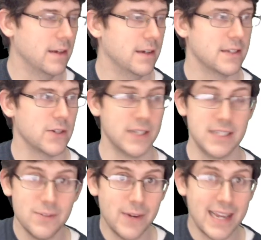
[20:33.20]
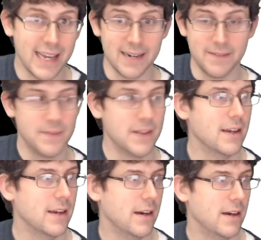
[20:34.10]
So let's see what I get.
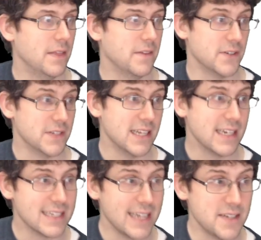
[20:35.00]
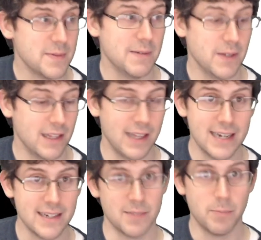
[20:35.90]
The first thing it tells me about the
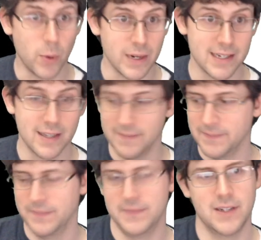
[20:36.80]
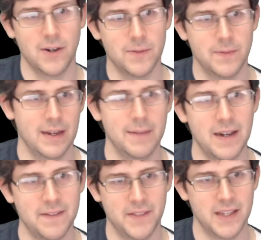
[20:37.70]
line is a point. So I'm
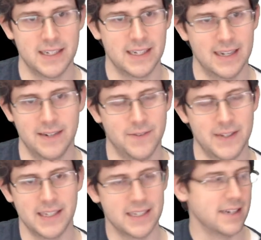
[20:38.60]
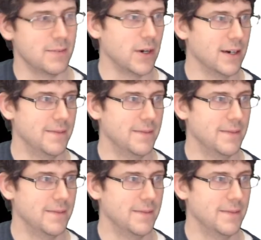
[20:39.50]
off this. I don't want this anymore.